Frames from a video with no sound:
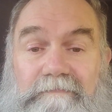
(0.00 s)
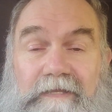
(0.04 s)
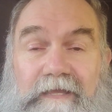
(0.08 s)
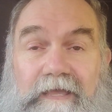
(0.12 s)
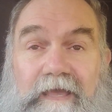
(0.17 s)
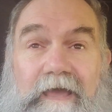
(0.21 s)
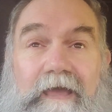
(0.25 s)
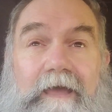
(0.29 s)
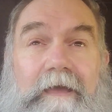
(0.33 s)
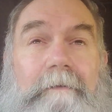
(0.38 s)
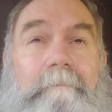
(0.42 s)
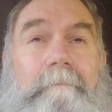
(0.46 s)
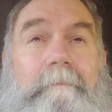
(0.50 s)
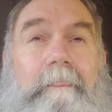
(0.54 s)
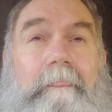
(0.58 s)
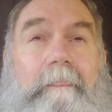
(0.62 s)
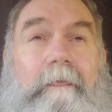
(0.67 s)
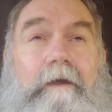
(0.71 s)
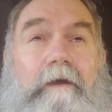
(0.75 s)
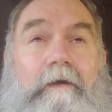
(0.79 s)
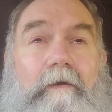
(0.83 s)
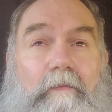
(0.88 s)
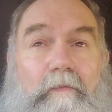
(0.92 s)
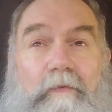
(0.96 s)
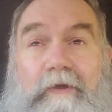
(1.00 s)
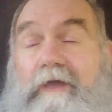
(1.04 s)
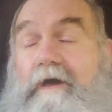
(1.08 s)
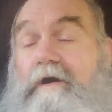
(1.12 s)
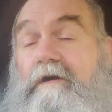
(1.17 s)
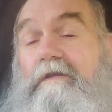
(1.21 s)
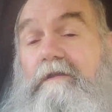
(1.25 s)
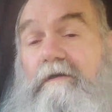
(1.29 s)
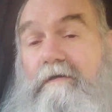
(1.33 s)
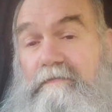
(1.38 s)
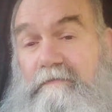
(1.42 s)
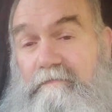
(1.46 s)
Okay, we
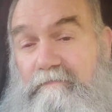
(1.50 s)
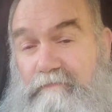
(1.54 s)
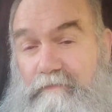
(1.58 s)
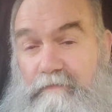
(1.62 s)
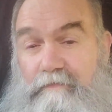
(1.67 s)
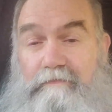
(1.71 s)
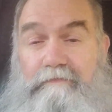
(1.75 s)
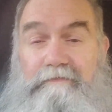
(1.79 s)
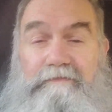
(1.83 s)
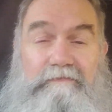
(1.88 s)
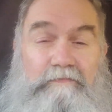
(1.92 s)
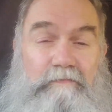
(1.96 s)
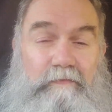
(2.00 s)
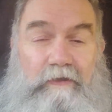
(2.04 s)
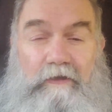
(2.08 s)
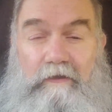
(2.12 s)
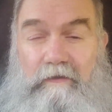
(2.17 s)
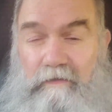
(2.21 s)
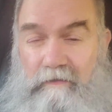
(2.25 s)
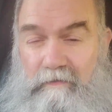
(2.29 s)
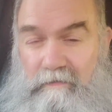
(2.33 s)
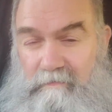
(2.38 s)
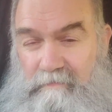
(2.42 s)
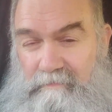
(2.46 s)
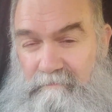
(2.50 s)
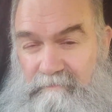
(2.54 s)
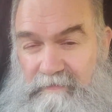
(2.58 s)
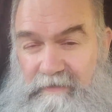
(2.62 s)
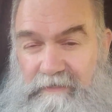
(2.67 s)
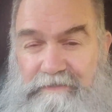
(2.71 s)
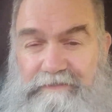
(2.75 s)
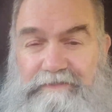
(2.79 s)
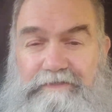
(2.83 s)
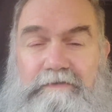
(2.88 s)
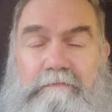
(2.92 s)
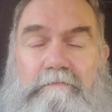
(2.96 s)
haul all the fruits, we haul all the
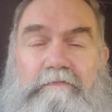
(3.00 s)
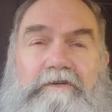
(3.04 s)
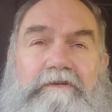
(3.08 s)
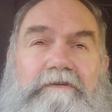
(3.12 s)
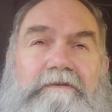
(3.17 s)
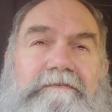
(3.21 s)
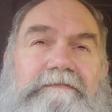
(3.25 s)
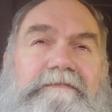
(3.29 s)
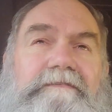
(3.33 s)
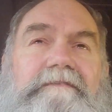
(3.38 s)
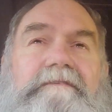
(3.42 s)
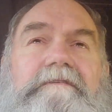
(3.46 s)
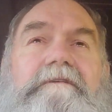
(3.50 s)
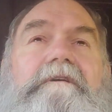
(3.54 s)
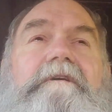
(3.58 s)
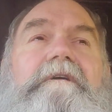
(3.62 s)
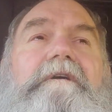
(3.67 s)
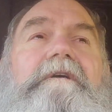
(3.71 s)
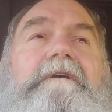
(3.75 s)
vegetables,